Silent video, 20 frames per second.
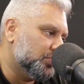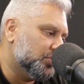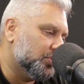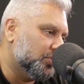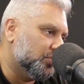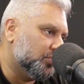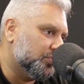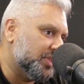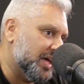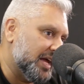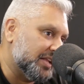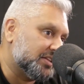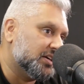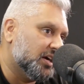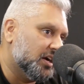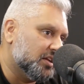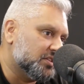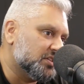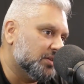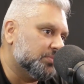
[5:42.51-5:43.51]
you know that
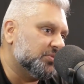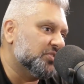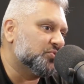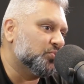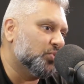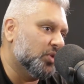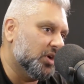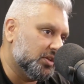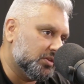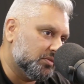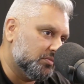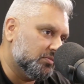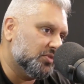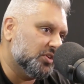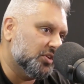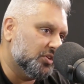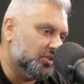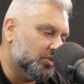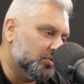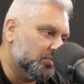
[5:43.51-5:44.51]
concept is what
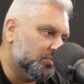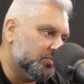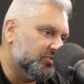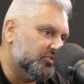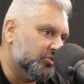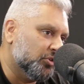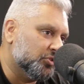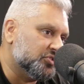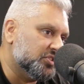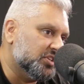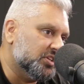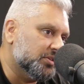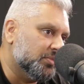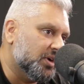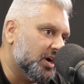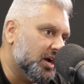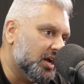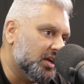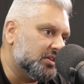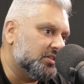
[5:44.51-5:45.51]
you know Virgin
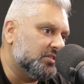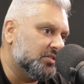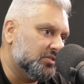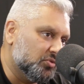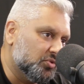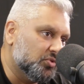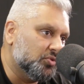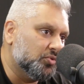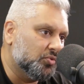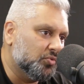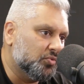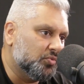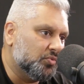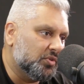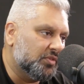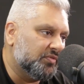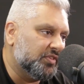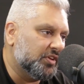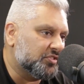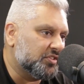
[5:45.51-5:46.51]
EMI, mm-hmm. who
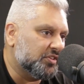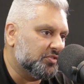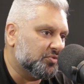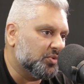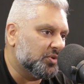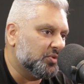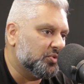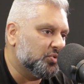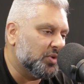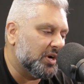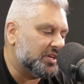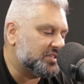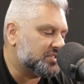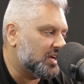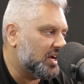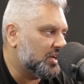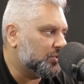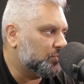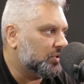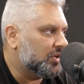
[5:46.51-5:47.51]
eventually well, who I
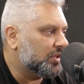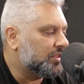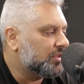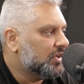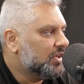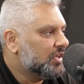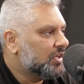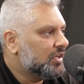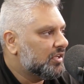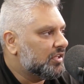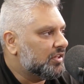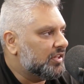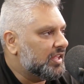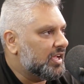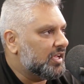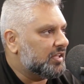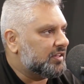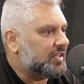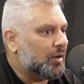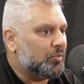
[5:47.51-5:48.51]
signed with,
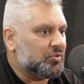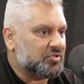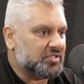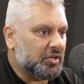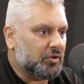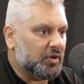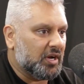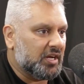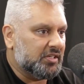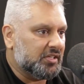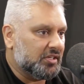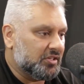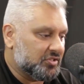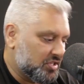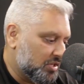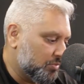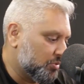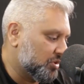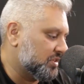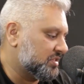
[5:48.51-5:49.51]
they that was their idea.
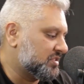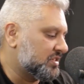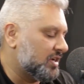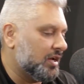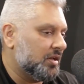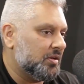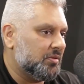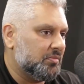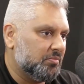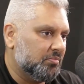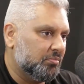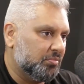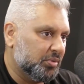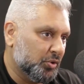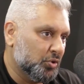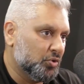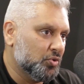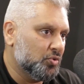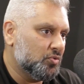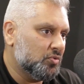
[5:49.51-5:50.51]
So they were going to sign
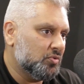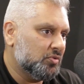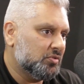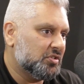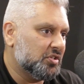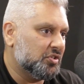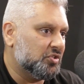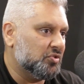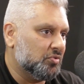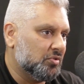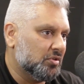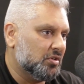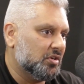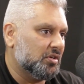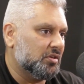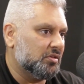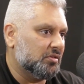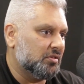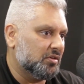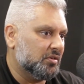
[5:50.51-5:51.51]
Blue mm-hmm. to do
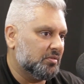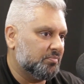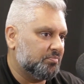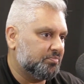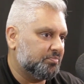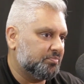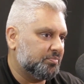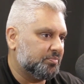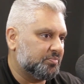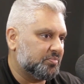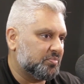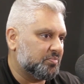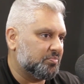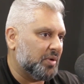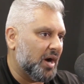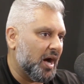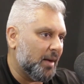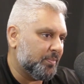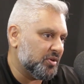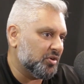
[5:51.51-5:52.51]
the the
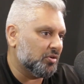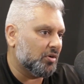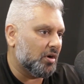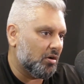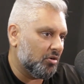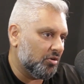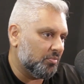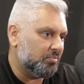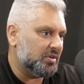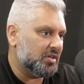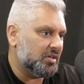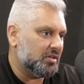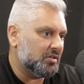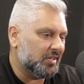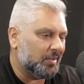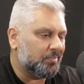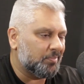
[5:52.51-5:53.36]
poppier R and B,